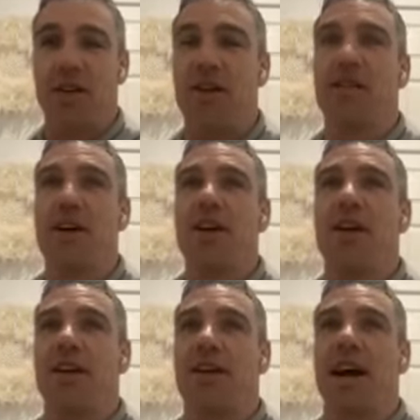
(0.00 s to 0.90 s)
I felt
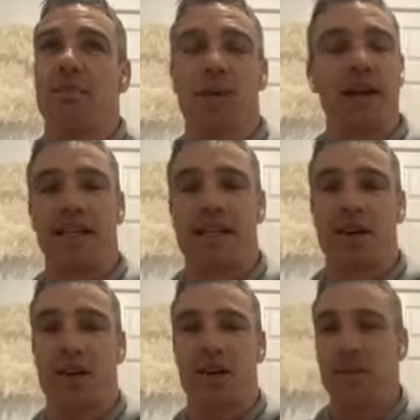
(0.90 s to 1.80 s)
like I had plenty of
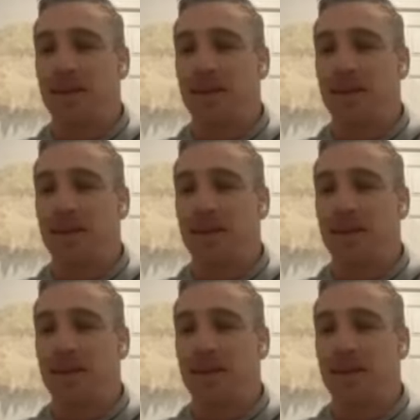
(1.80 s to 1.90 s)
time.